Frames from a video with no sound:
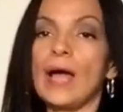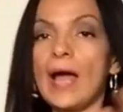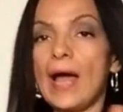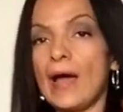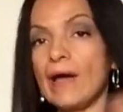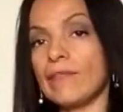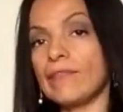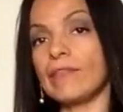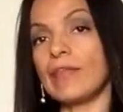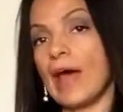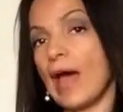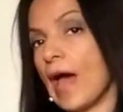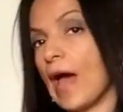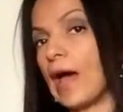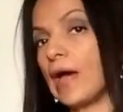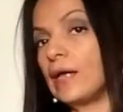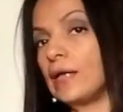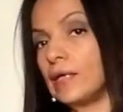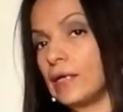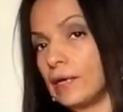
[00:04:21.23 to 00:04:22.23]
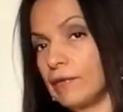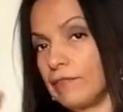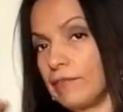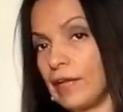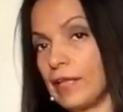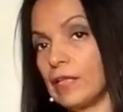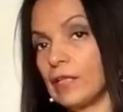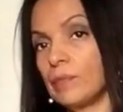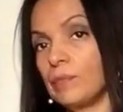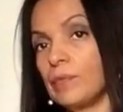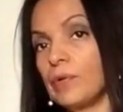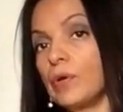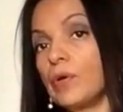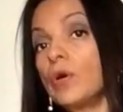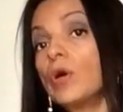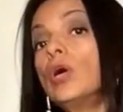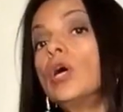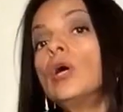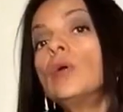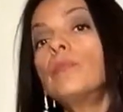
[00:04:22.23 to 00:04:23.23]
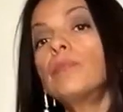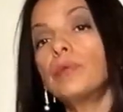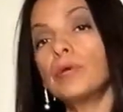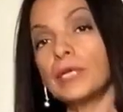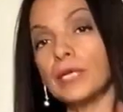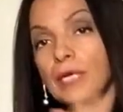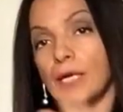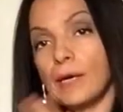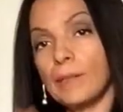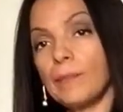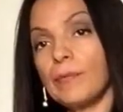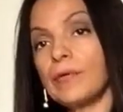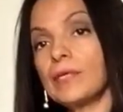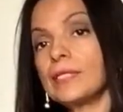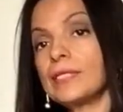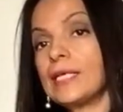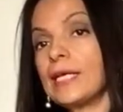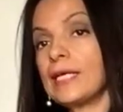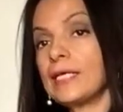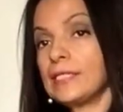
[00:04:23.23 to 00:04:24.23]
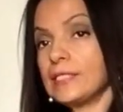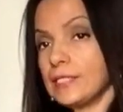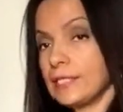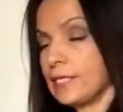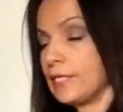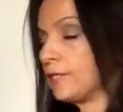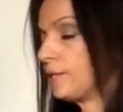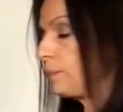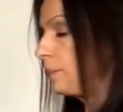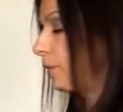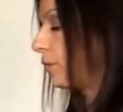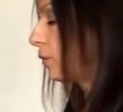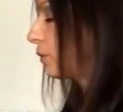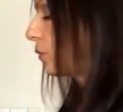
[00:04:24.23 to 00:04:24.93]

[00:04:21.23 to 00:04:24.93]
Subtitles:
have that available, put a couple of dates in the milk